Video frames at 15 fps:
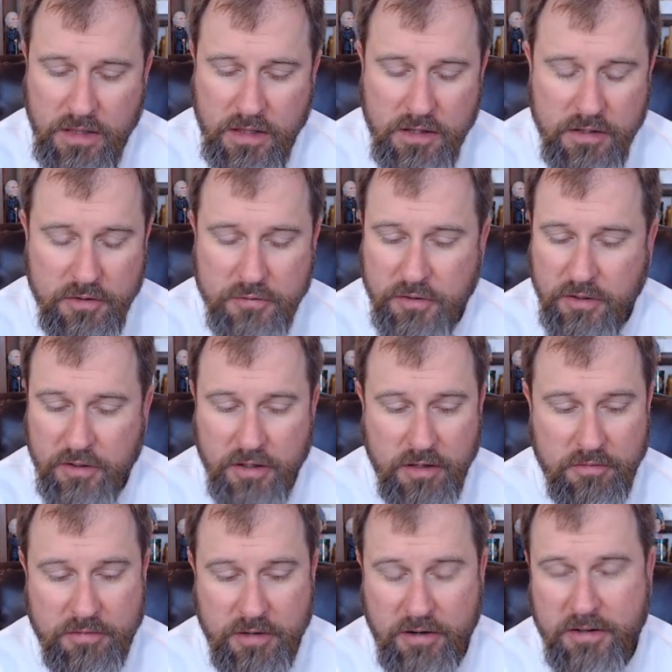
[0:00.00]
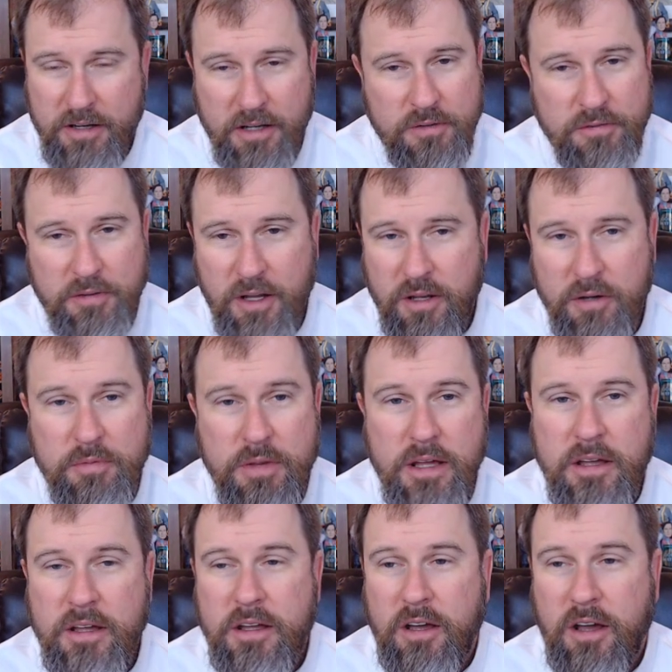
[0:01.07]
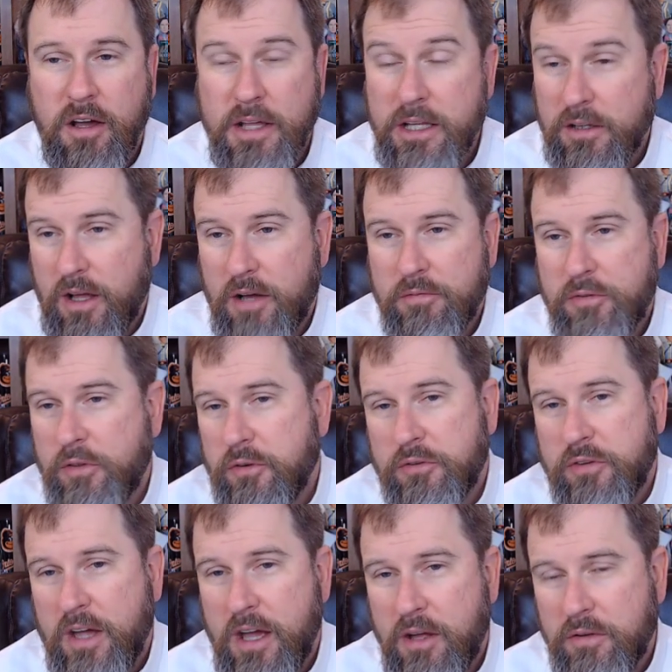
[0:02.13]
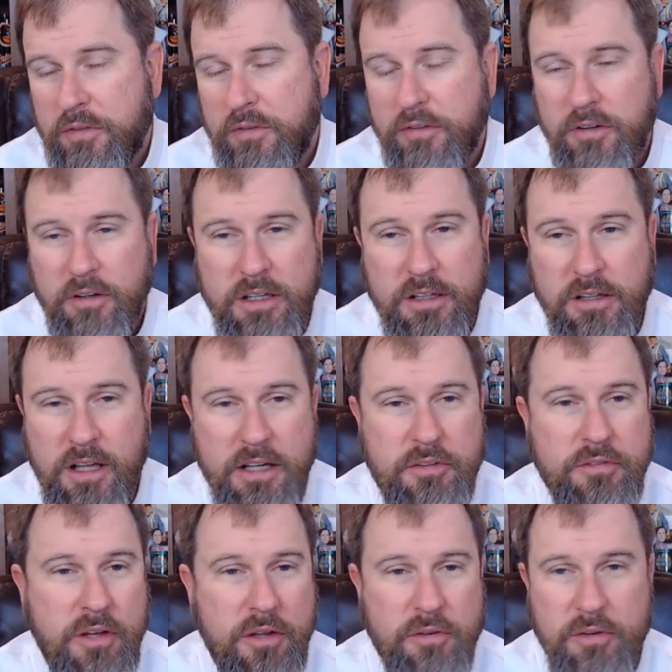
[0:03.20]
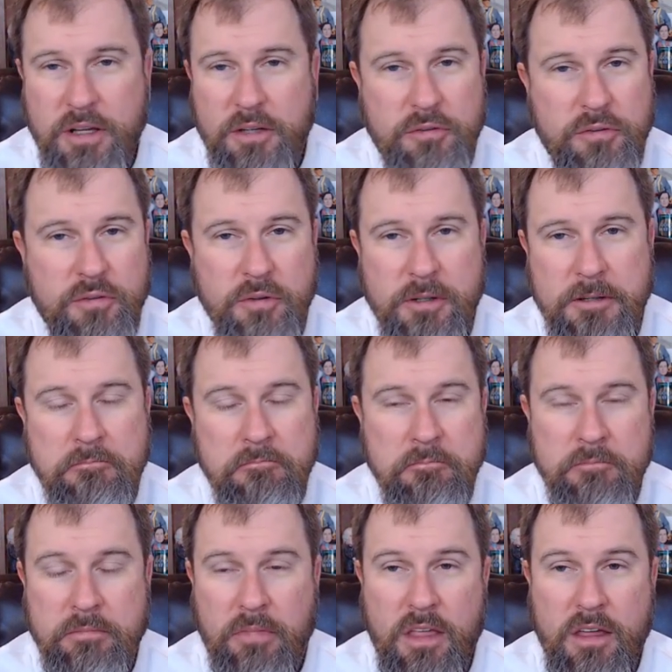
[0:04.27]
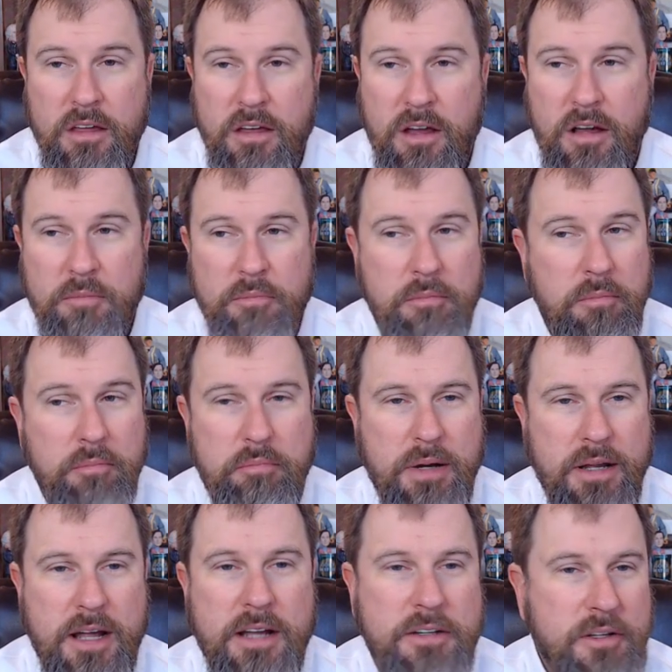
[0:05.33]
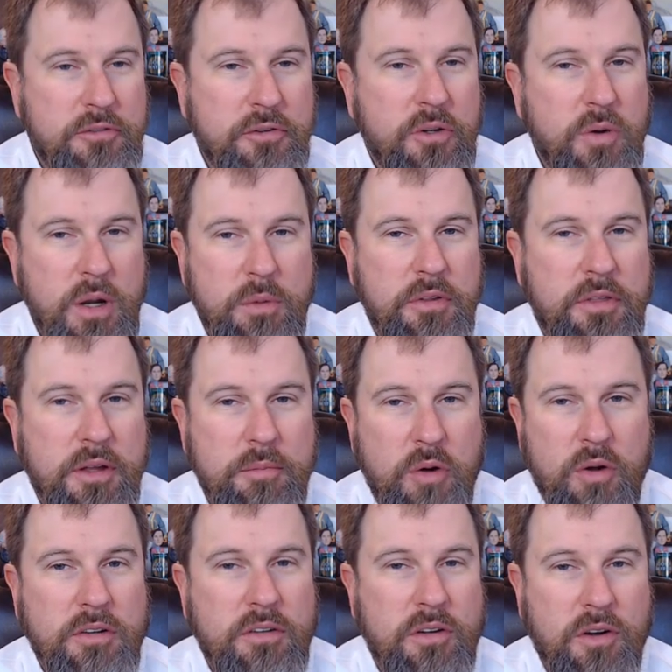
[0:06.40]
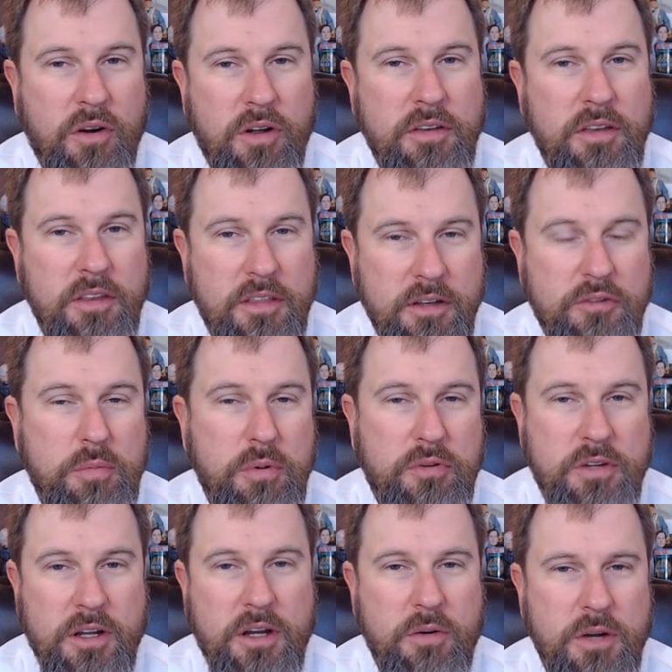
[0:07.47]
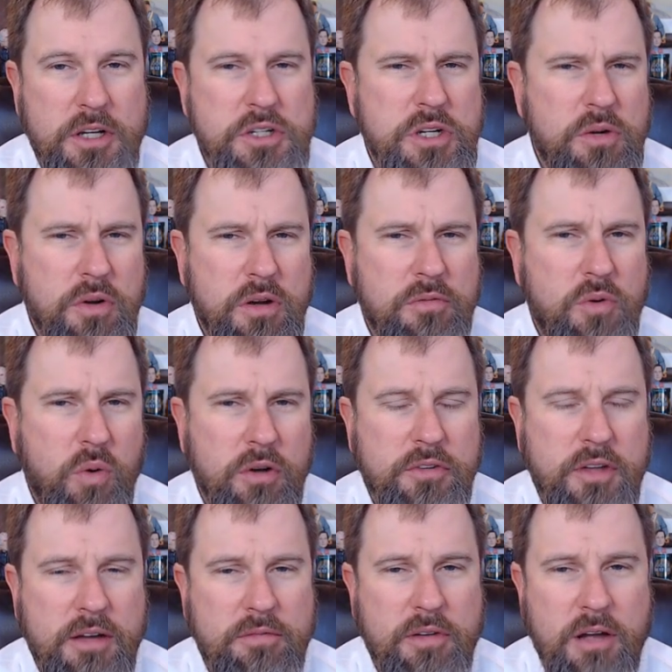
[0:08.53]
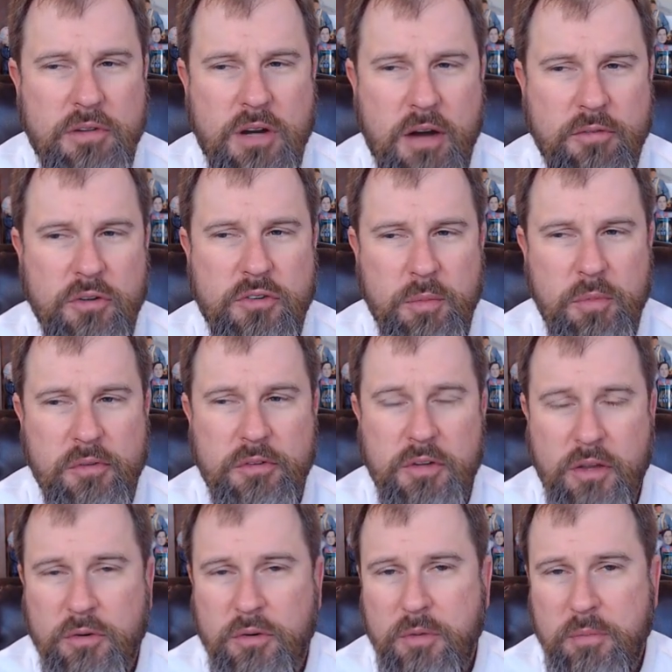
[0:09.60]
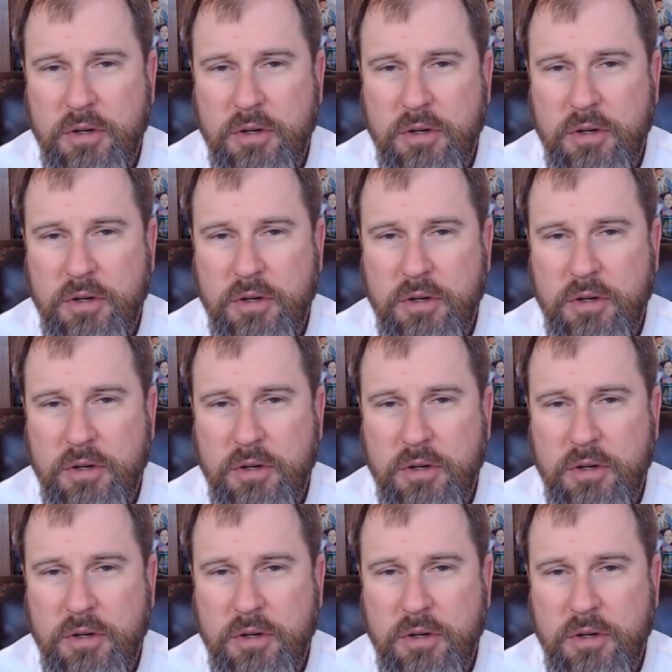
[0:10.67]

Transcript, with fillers: he's a, a very nice fellow. Uh, he loves the South. Uh, he likes Southern history. Um, but I disagree with him on on this particular issue, and of course, I've I've covered some of his other